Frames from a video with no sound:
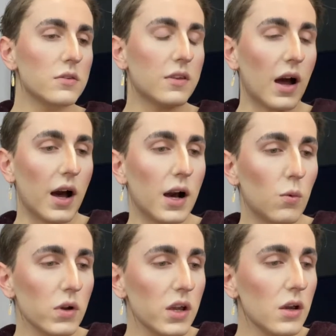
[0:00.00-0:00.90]
I
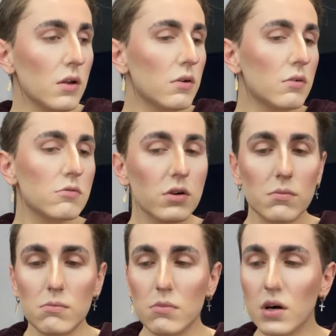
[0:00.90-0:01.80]
will
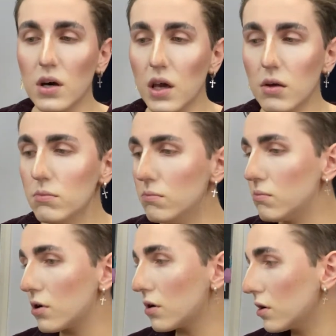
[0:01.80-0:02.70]

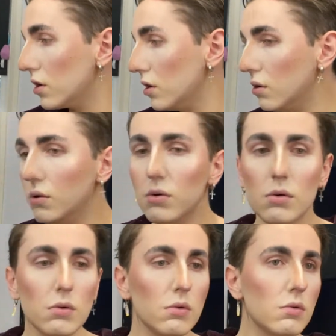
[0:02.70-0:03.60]
remember
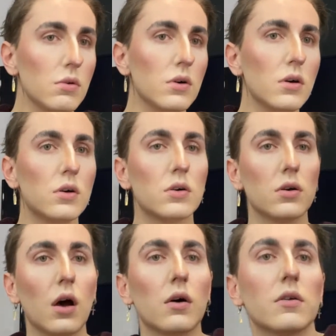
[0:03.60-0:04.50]
you.
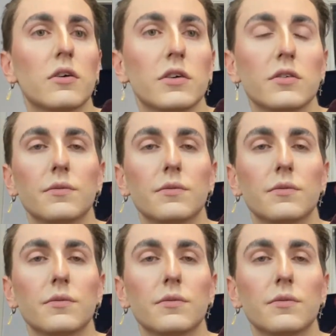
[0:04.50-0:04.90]
Oh, there it is.